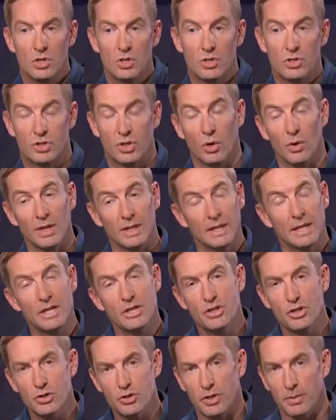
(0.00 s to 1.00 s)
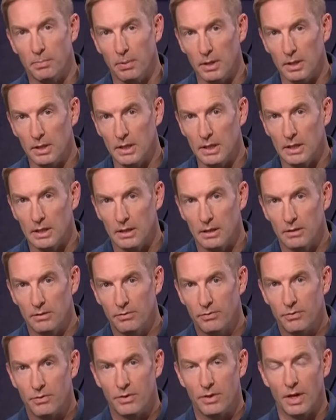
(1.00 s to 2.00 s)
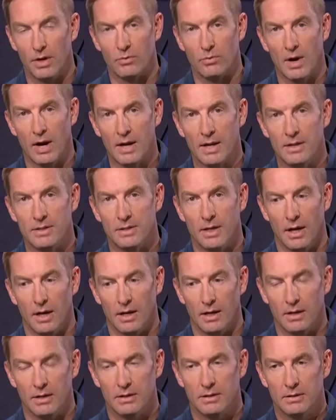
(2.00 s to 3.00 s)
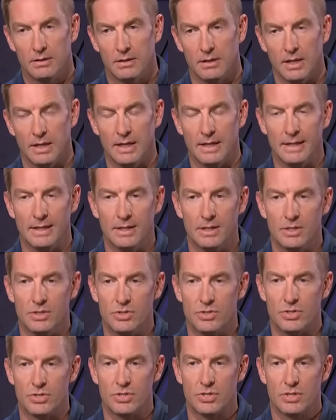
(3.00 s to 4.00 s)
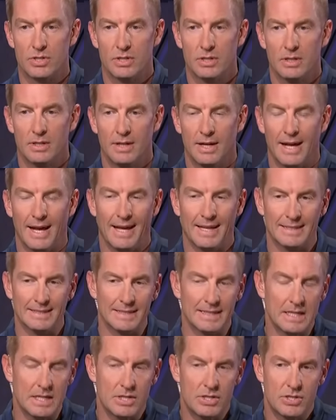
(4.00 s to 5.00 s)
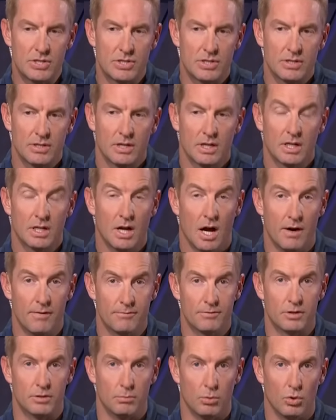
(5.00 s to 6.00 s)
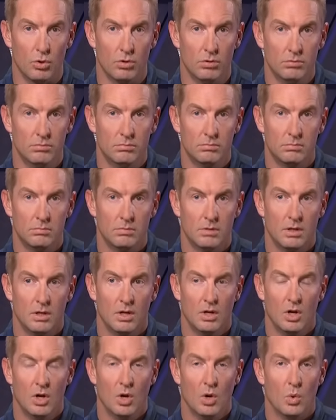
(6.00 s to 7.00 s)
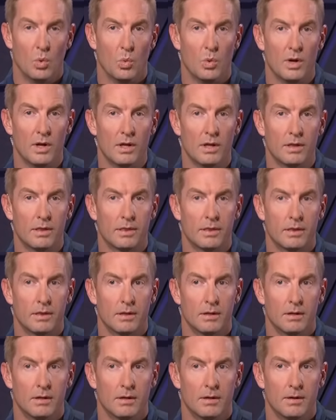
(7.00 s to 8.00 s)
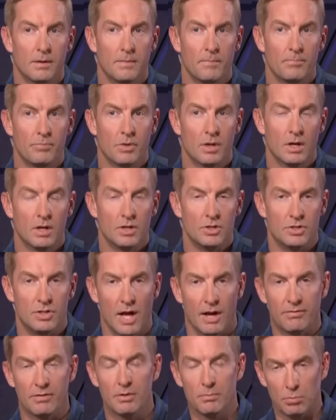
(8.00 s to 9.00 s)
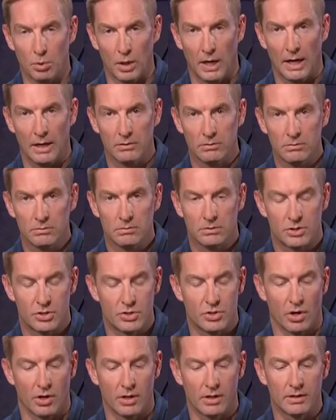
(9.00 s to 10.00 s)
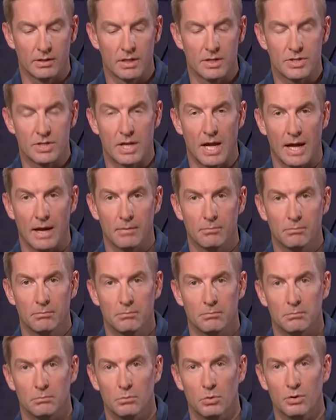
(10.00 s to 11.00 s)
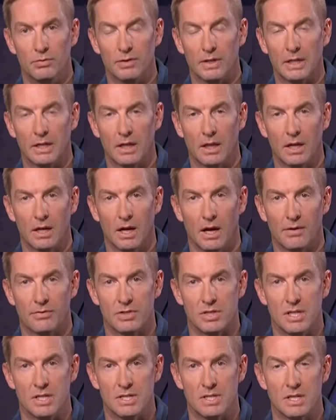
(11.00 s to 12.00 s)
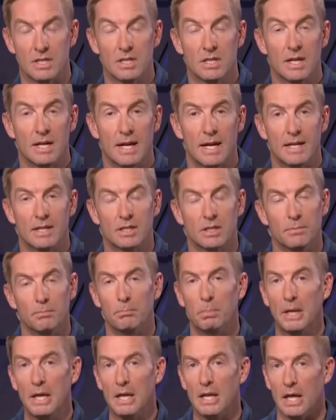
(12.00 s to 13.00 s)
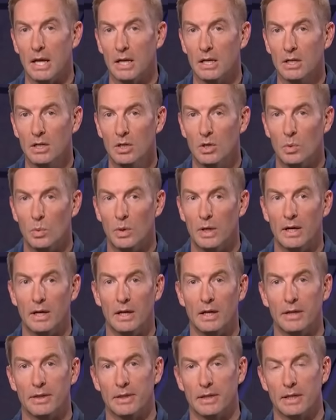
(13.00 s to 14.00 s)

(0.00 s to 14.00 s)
So it leads you to believe that Ryan Day is at least comfortable with Devin Brown starting this game, moving into the offseason, and competing with